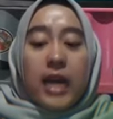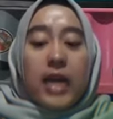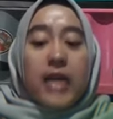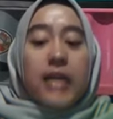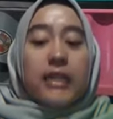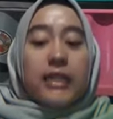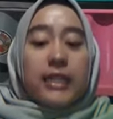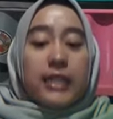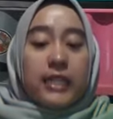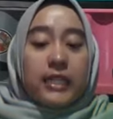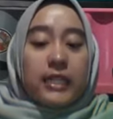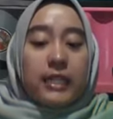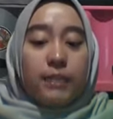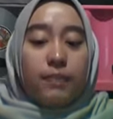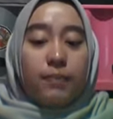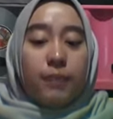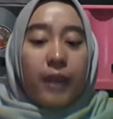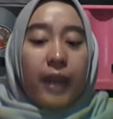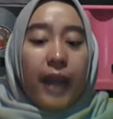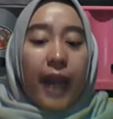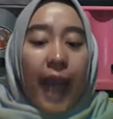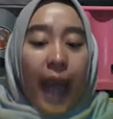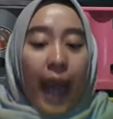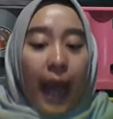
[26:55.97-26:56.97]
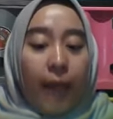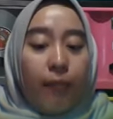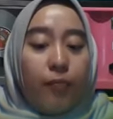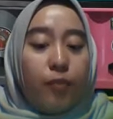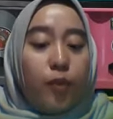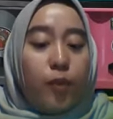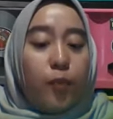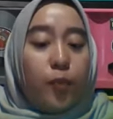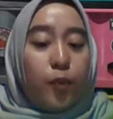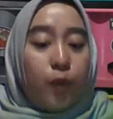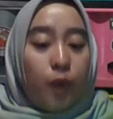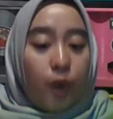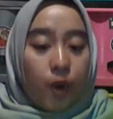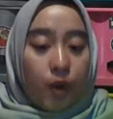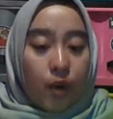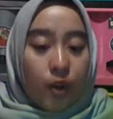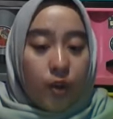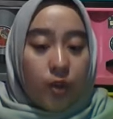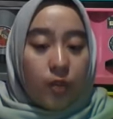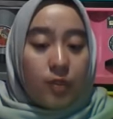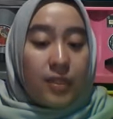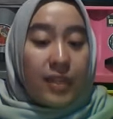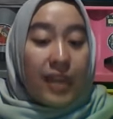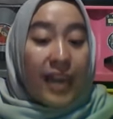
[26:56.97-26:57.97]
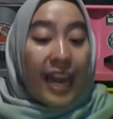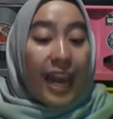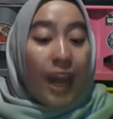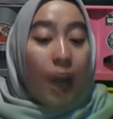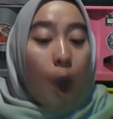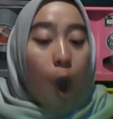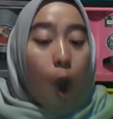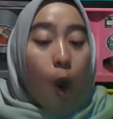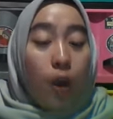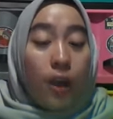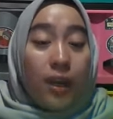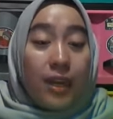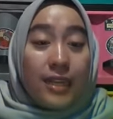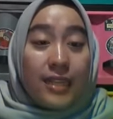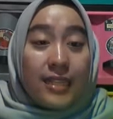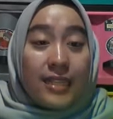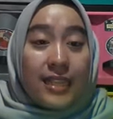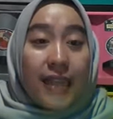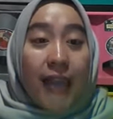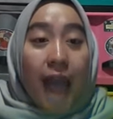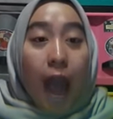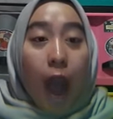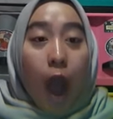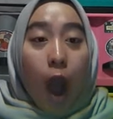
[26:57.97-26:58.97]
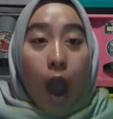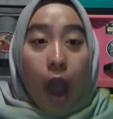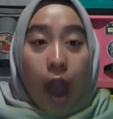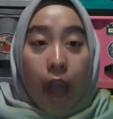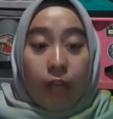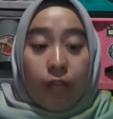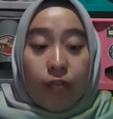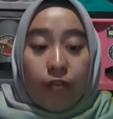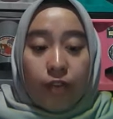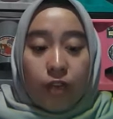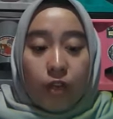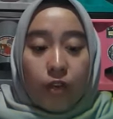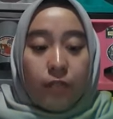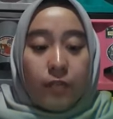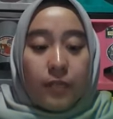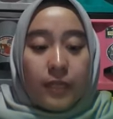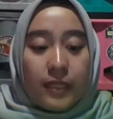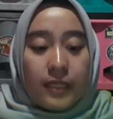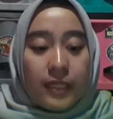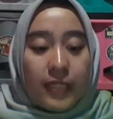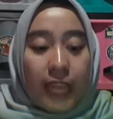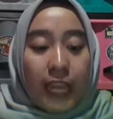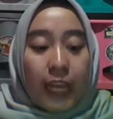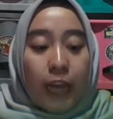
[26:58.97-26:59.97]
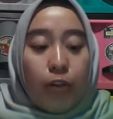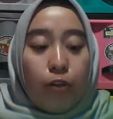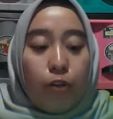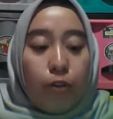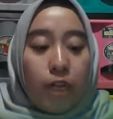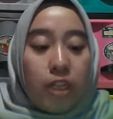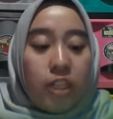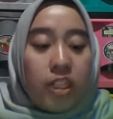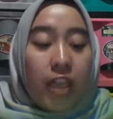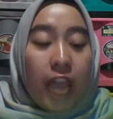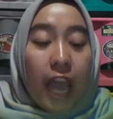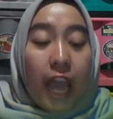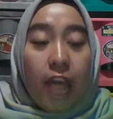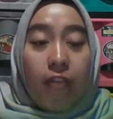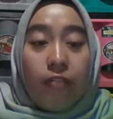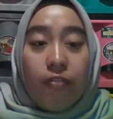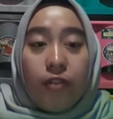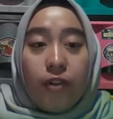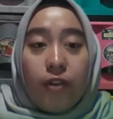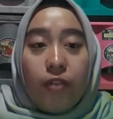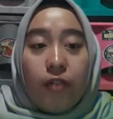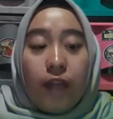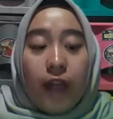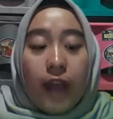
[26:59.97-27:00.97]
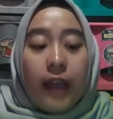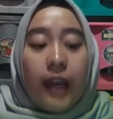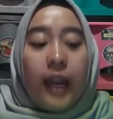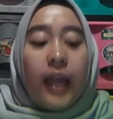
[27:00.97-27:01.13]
Discipline helps to produce an honest environment in which everyone